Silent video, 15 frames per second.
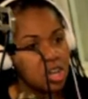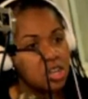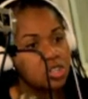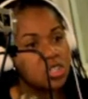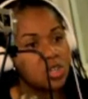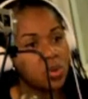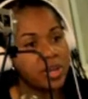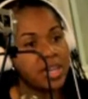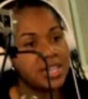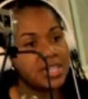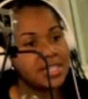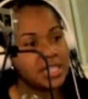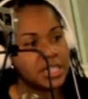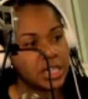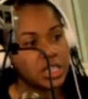So it
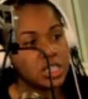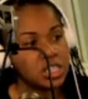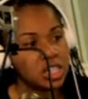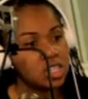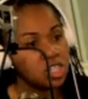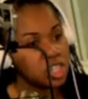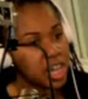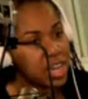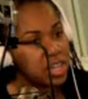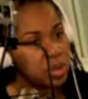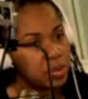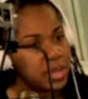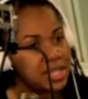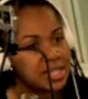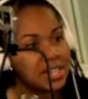is
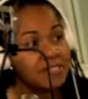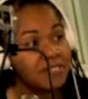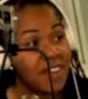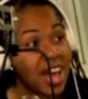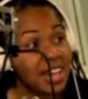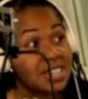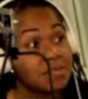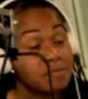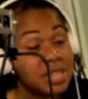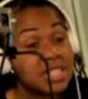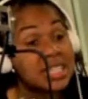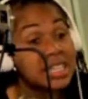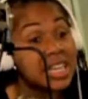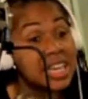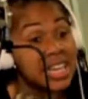disingenuous, in fact,
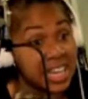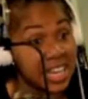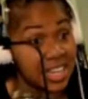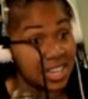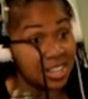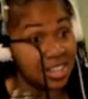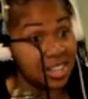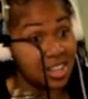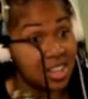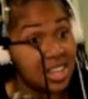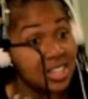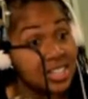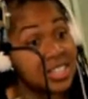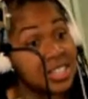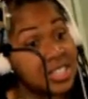misleading
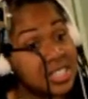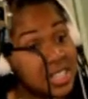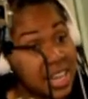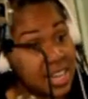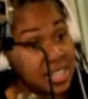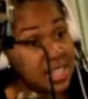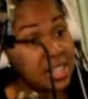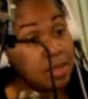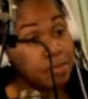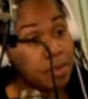to say to the